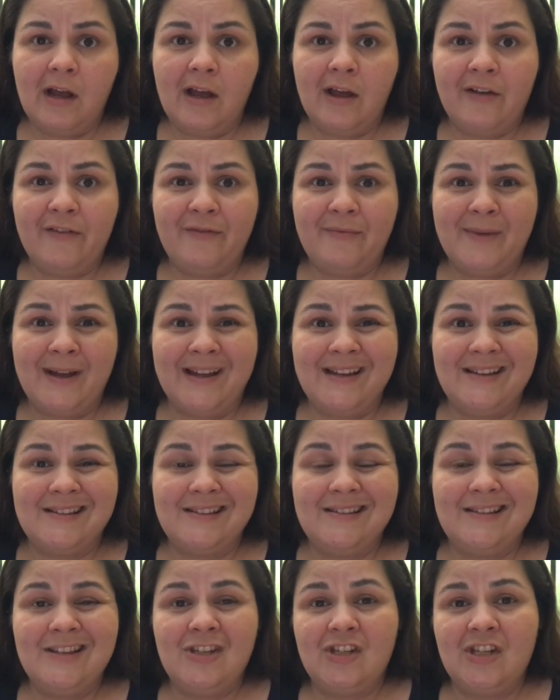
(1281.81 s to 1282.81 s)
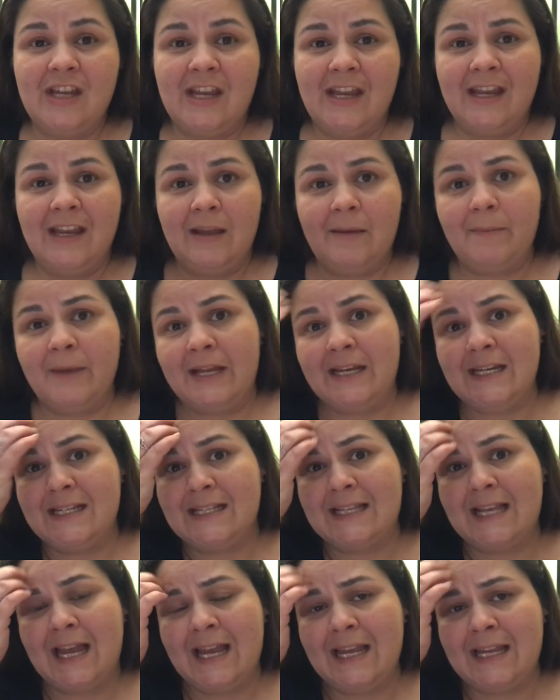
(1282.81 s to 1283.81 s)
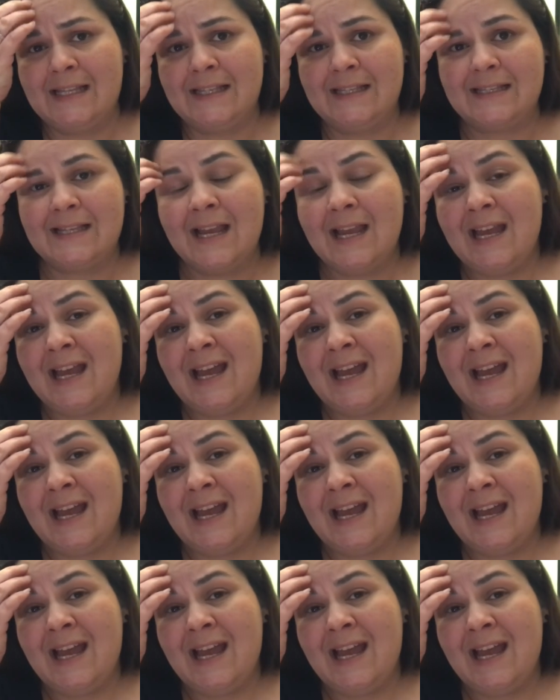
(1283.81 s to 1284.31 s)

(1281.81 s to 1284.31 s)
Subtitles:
of my stitching and my designs,